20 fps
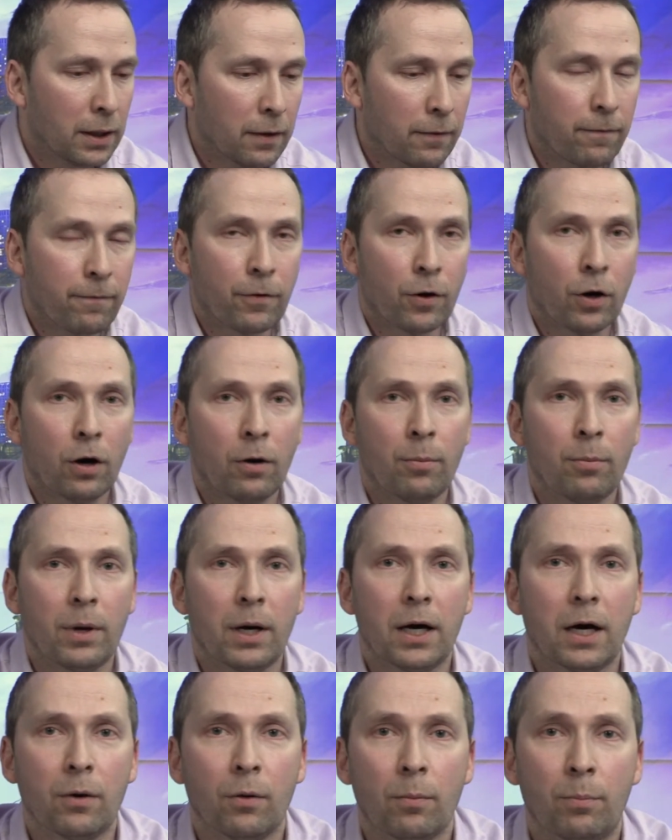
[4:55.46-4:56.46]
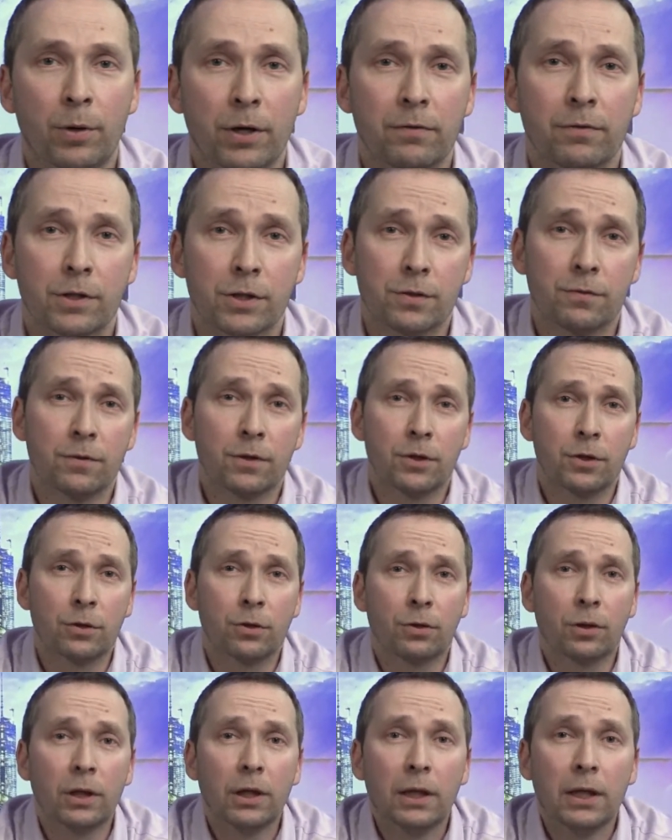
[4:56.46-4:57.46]
from our previous
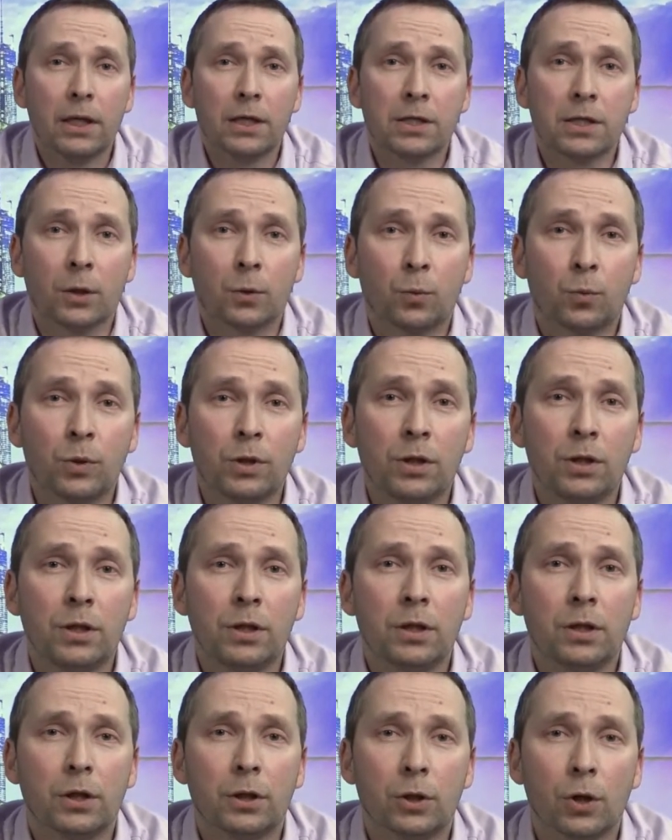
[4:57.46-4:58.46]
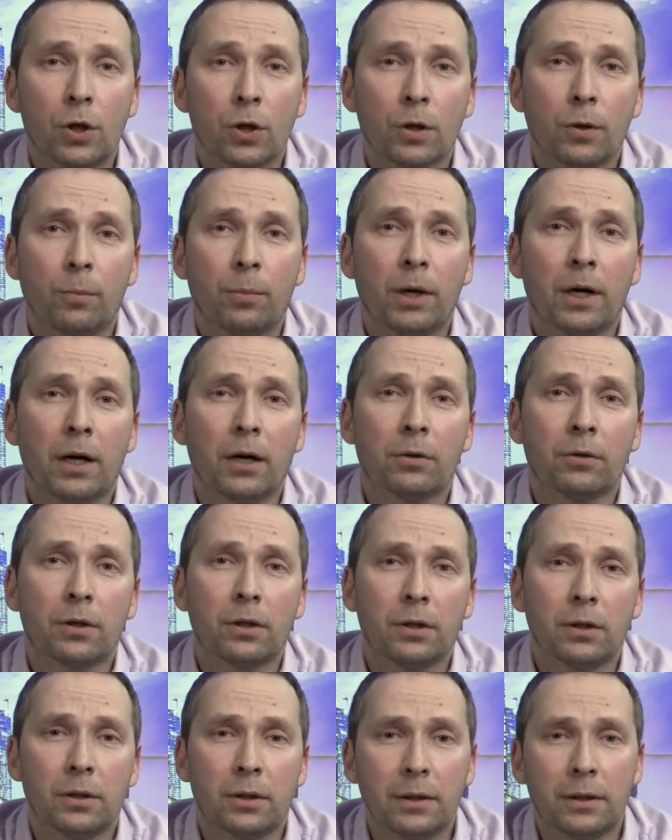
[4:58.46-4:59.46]
video, is that we talk about
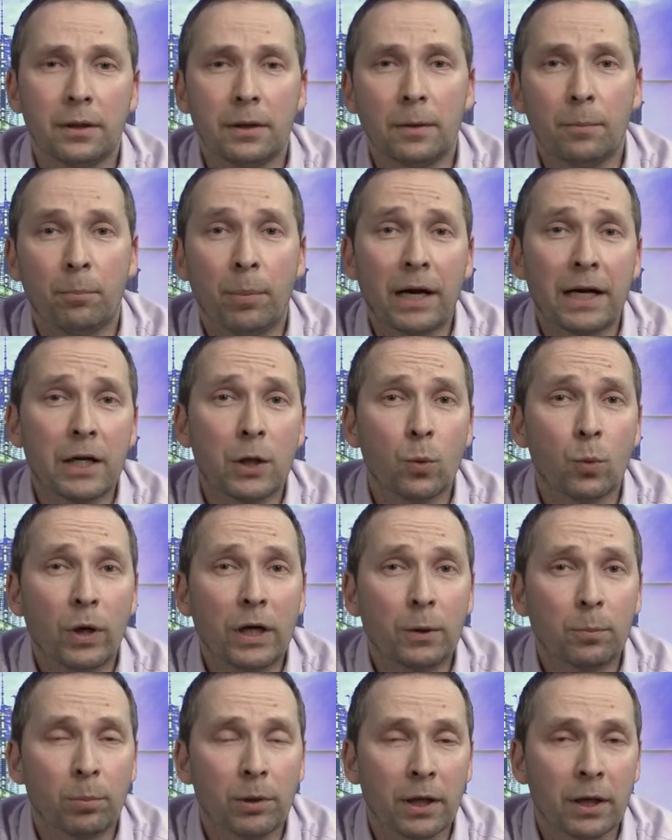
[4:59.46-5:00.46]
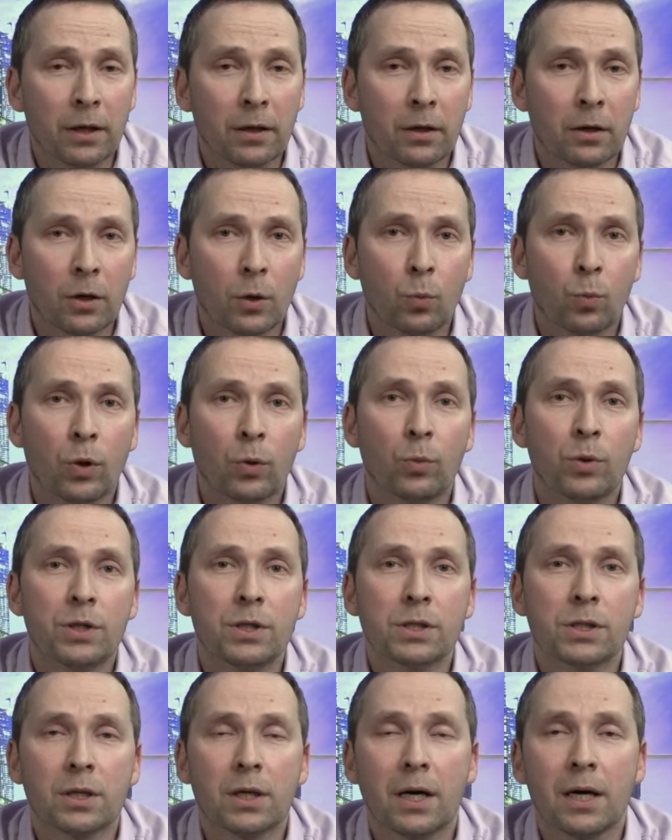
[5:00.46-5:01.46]
the body weight planner, where we
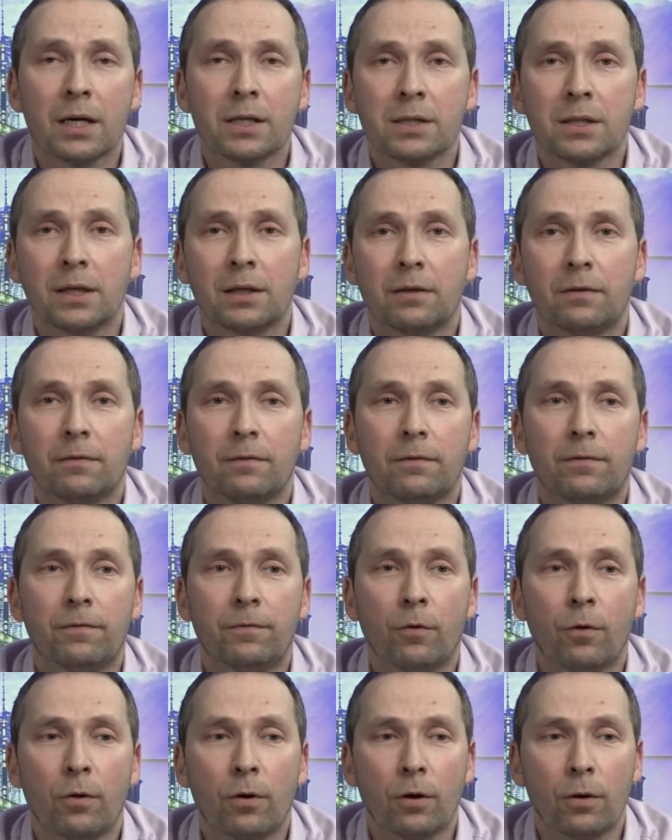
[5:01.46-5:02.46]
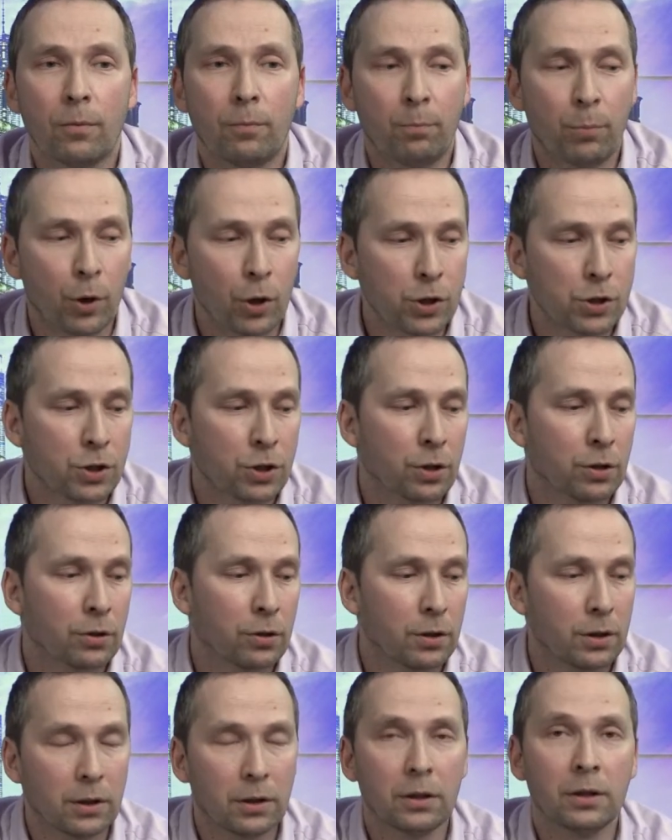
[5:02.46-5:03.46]
discuss that for
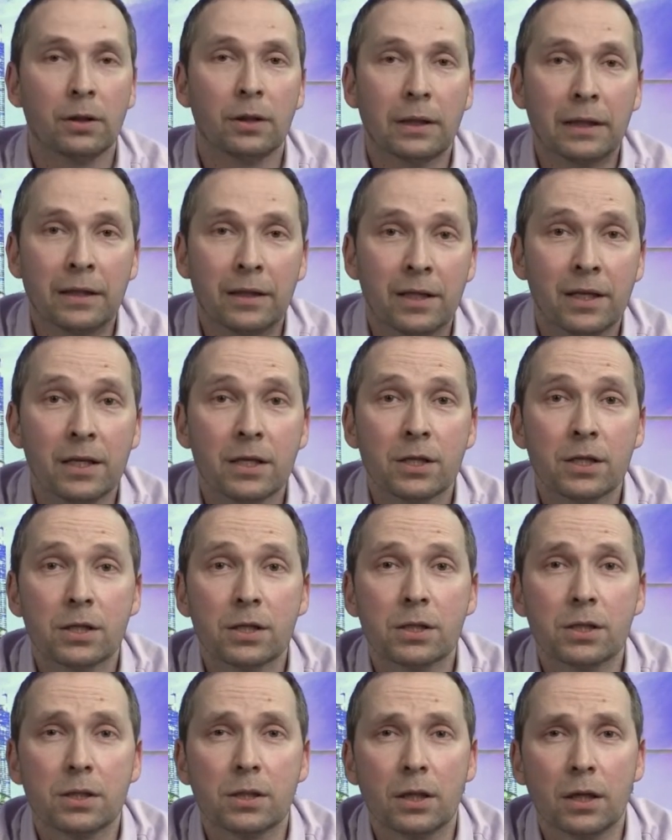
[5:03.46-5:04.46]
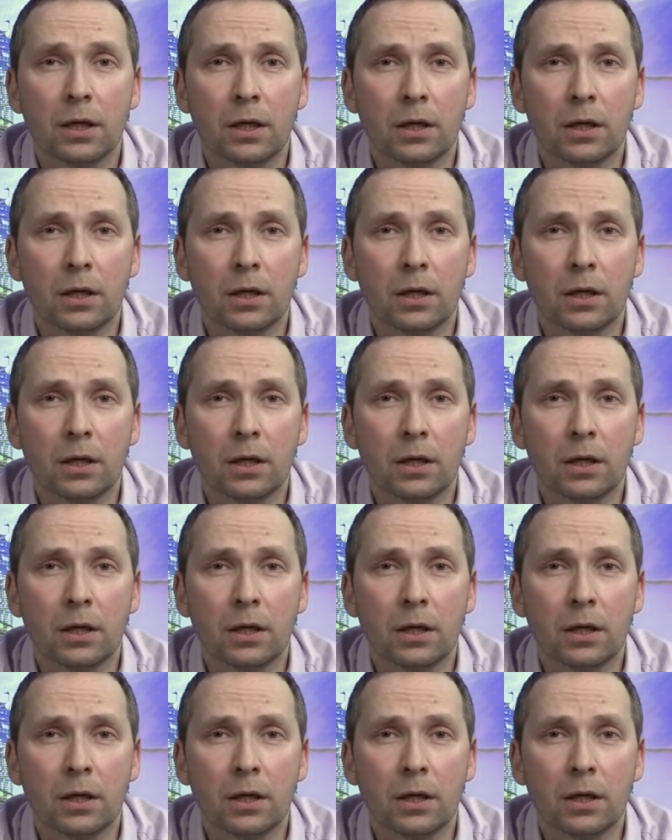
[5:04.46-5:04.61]
person in this